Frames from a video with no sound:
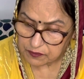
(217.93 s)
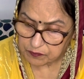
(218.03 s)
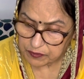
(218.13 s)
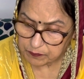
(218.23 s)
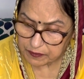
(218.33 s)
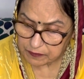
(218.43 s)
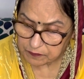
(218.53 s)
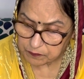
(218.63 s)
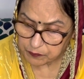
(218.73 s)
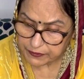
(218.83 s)

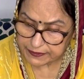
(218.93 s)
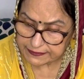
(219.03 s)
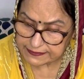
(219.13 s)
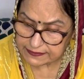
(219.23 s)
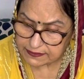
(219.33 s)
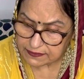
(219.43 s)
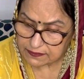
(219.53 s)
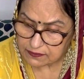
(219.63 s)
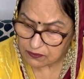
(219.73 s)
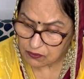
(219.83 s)
Pipa prays,
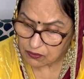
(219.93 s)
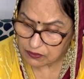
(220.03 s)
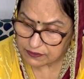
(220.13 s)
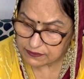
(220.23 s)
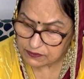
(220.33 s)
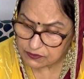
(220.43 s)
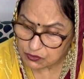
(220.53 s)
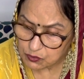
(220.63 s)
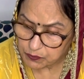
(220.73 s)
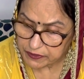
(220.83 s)
the Lord is the
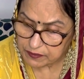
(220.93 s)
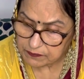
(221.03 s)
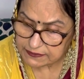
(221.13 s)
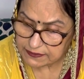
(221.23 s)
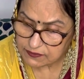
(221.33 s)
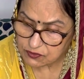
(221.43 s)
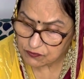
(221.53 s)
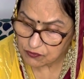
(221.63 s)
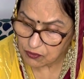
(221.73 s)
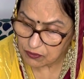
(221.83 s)
supreme essence
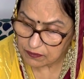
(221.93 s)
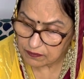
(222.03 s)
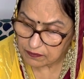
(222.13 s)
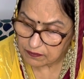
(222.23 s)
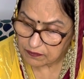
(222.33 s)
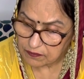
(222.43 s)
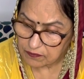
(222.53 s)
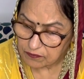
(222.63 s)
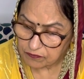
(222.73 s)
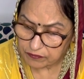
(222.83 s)
of all.
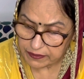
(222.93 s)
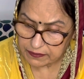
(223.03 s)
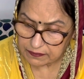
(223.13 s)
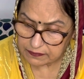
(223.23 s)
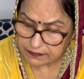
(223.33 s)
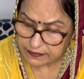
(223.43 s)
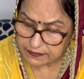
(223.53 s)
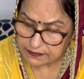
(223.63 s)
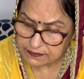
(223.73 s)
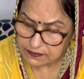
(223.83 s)
When there
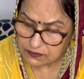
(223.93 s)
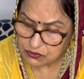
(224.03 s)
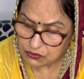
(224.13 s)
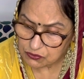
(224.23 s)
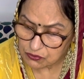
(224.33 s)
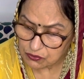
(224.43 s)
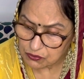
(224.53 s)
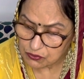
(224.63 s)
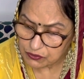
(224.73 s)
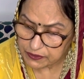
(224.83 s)
is the true
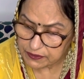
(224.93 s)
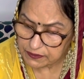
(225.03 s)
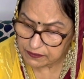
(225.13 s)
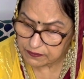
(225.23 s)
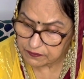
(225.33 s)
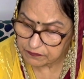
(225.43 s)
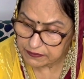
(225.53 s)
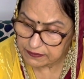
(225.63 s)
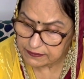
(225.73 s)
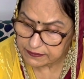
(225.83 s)
Guru, he
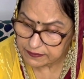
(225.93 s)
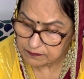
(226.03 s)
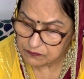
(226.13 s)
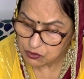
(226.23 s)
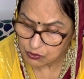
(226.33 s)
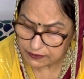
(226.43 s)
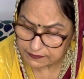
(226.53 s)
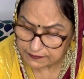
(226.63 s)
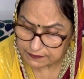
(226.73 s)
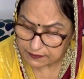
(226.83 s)
revealed him to us.